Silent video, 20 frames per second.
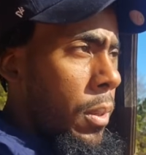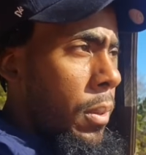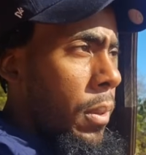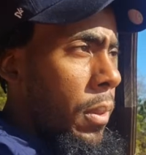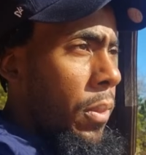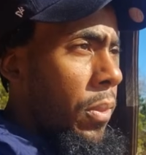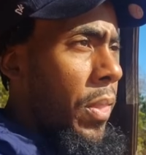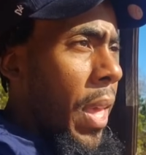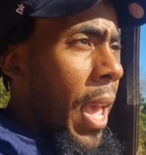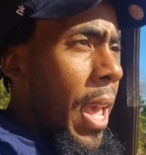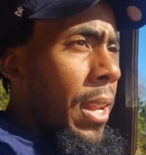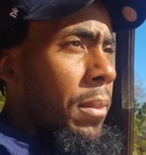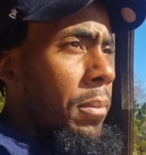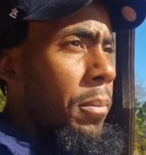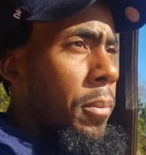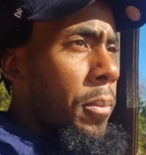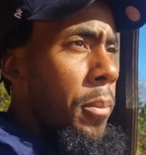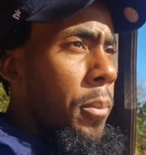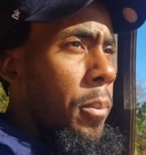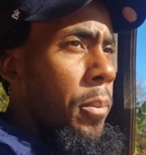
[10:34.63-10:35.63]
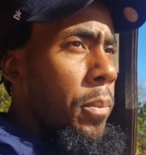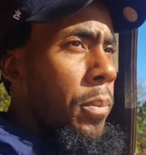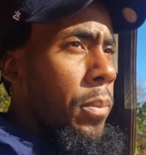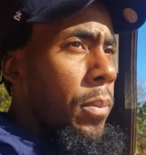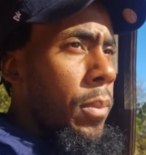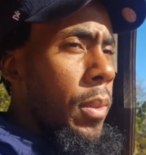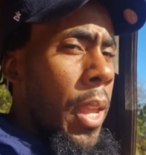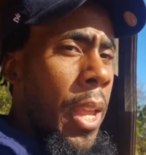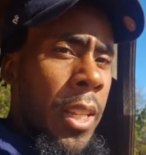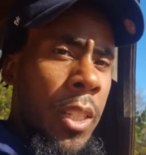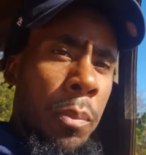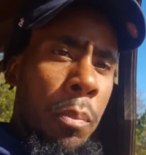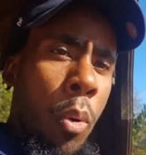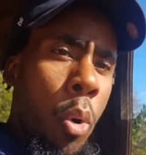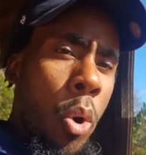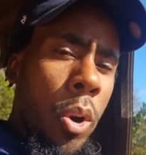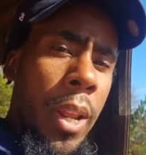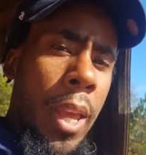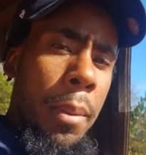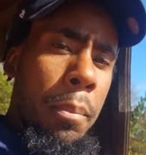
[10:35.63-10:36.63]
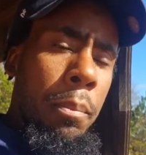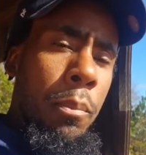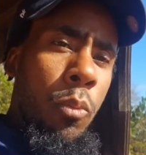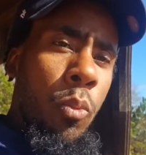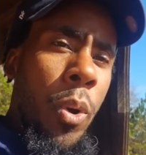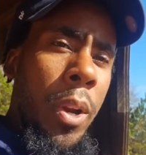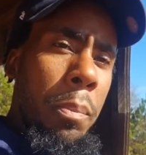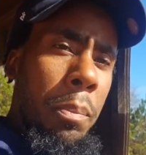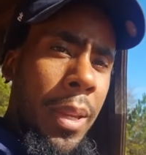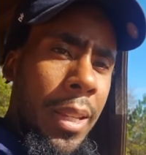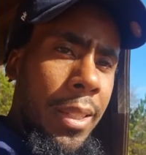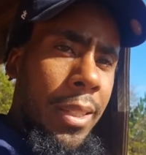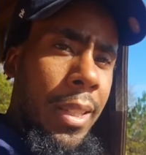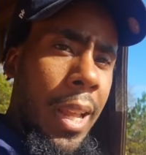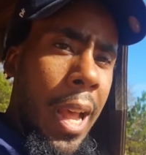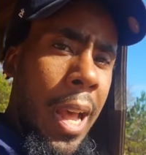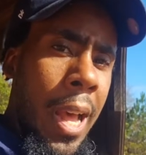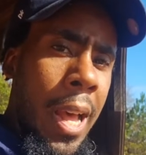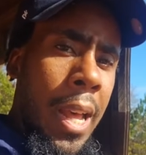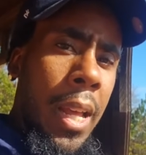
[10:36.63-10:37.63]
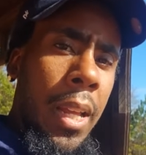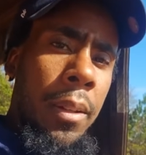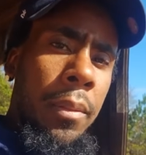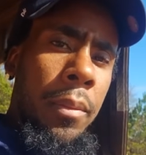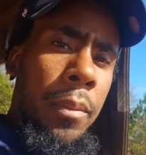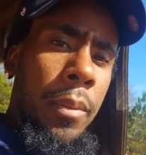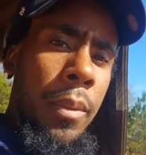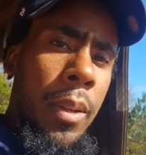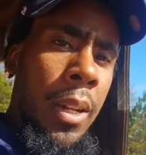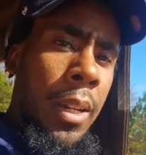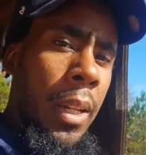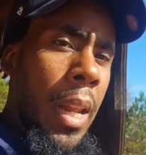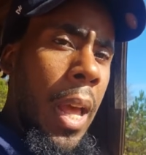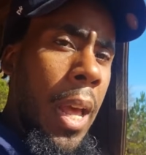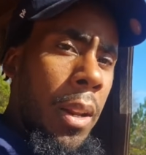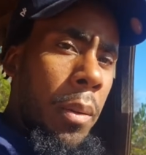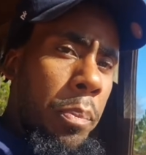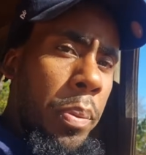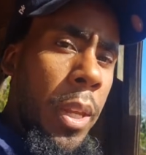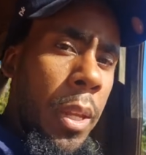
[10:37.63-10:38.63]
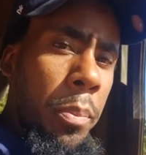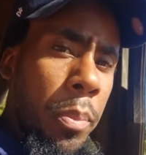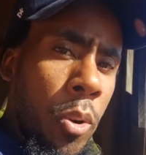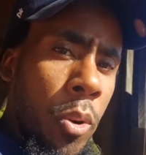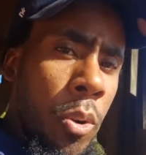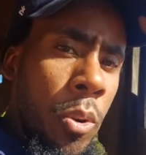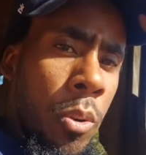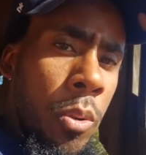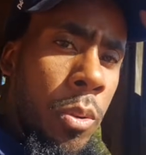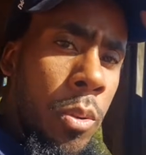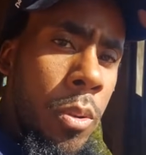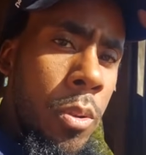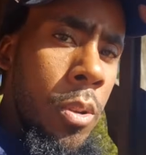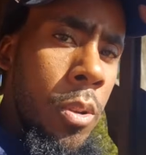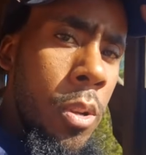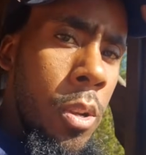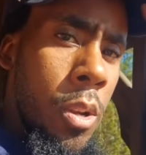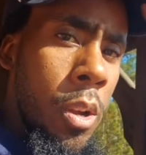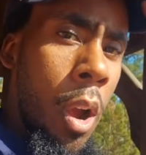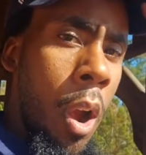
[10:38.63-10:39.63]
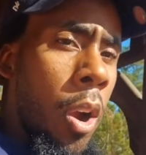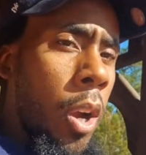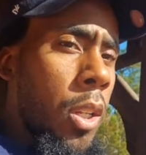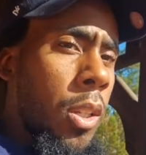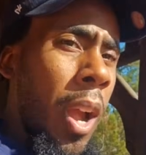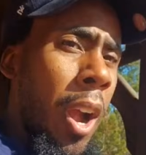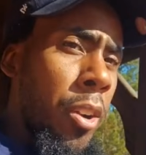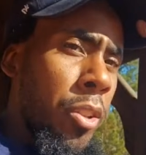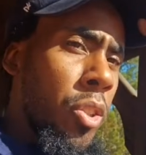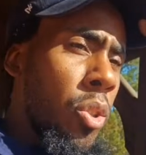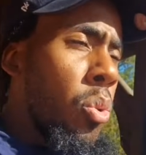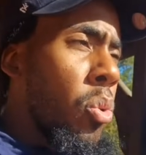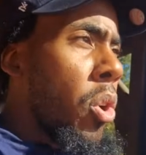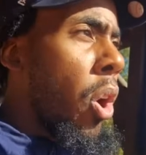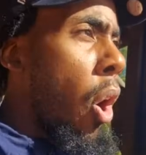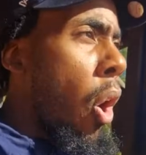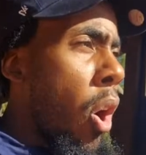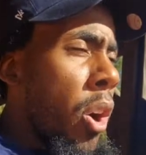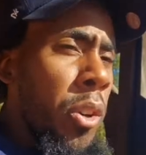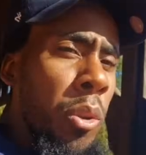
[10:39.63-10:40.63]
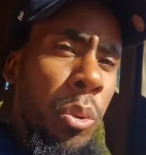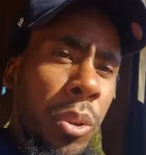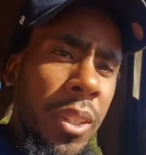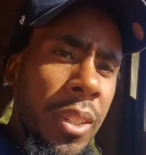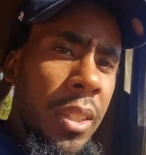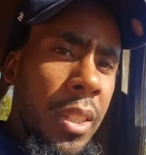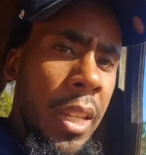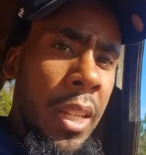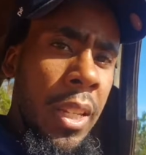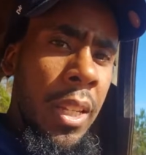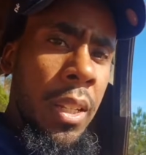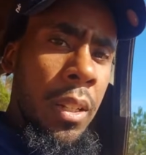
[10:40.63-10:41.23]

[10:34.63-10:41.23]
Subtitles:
that it's more that what meets the eye. And a lot of people are too carnal to see it.